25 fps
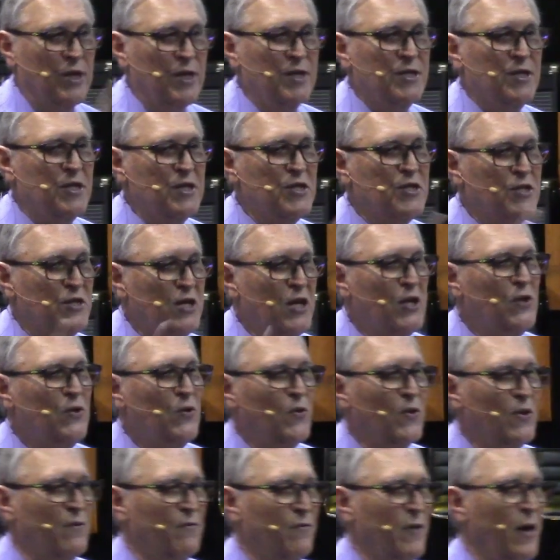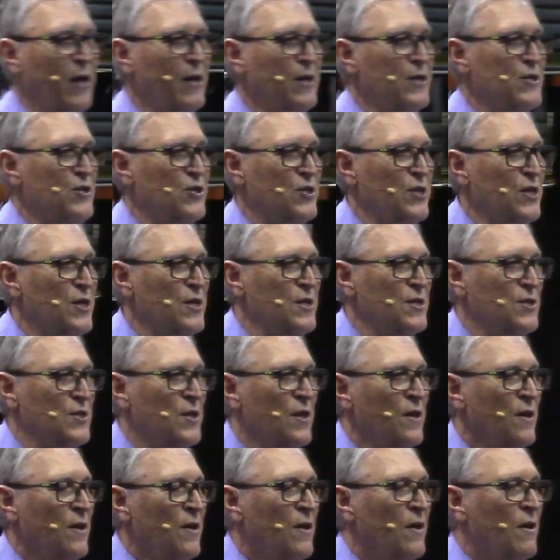Jesus said to the
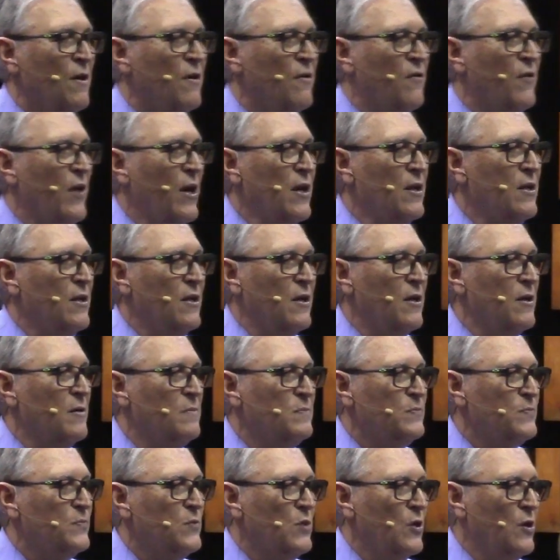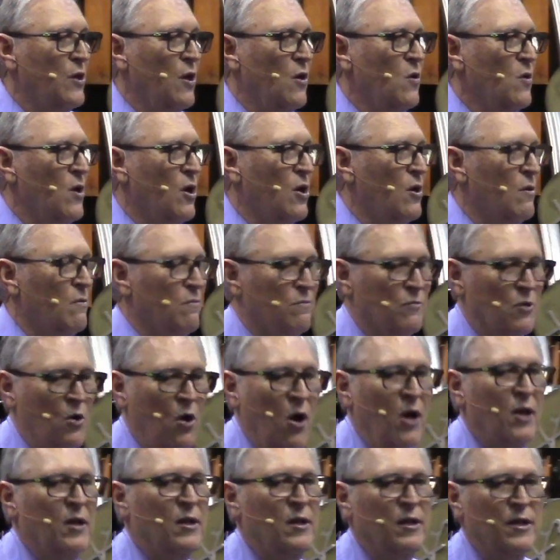Pharisees that, uh, you know, a
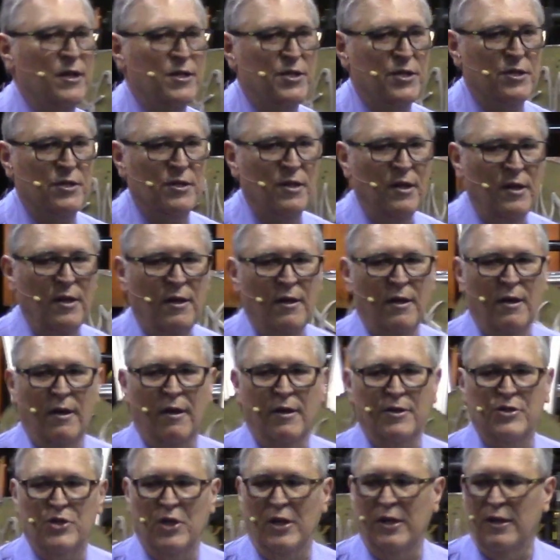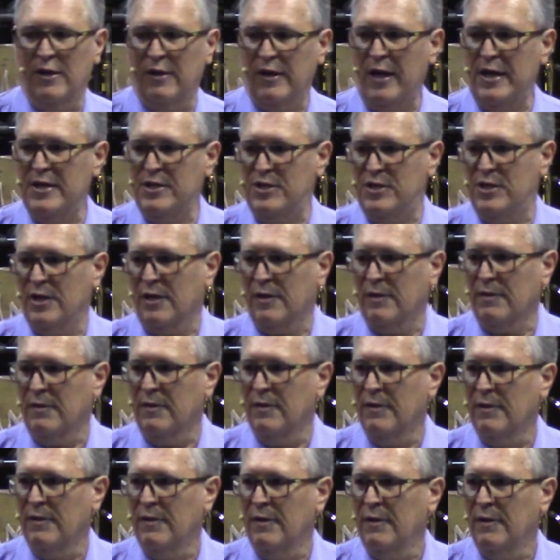godless generation,
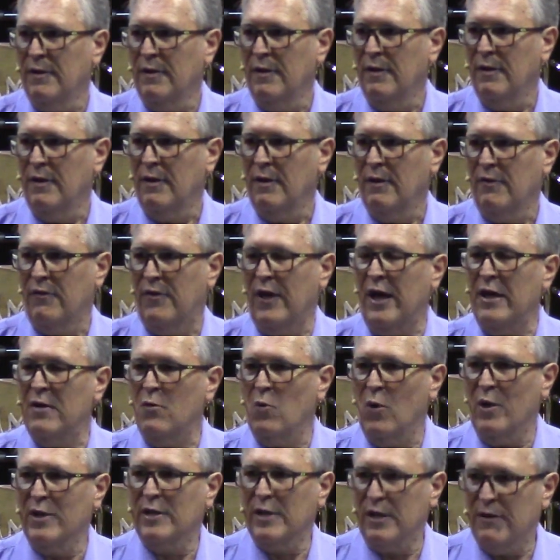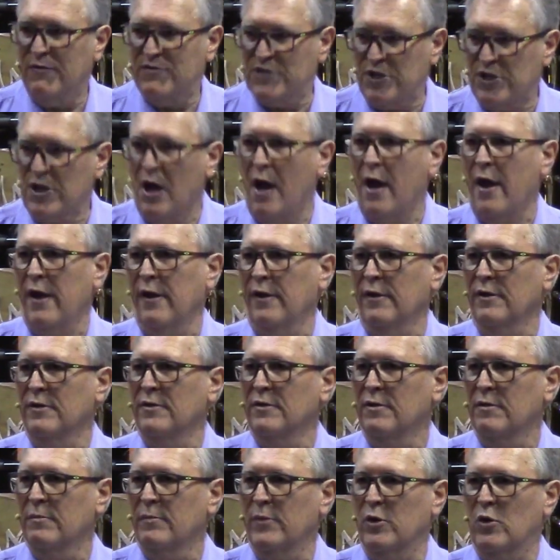they want a sign.
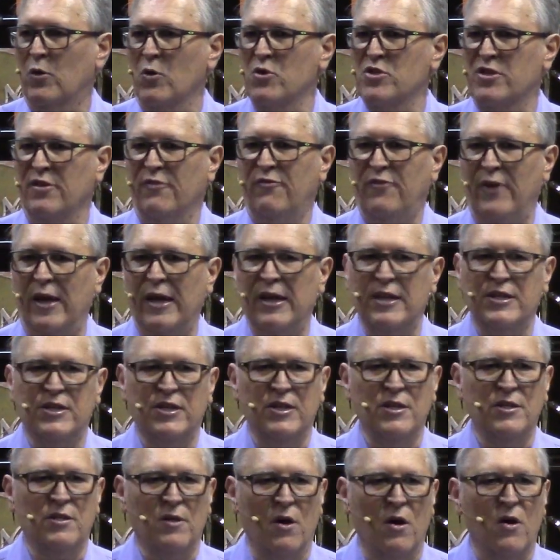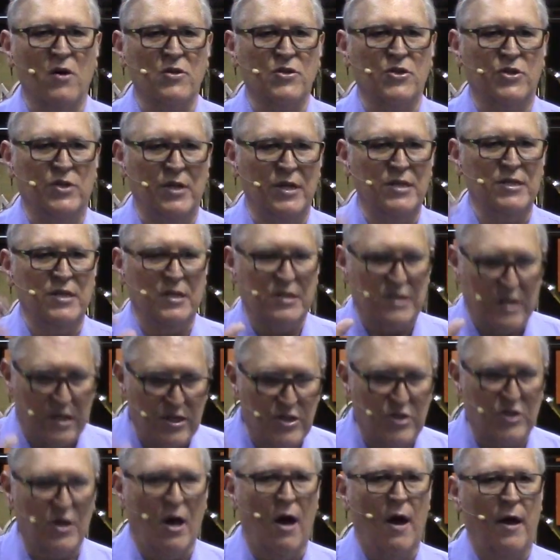Because the Pharisees asked Jesus
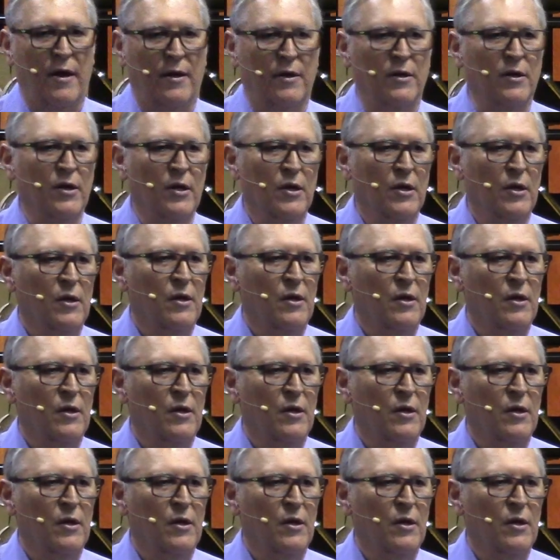a sign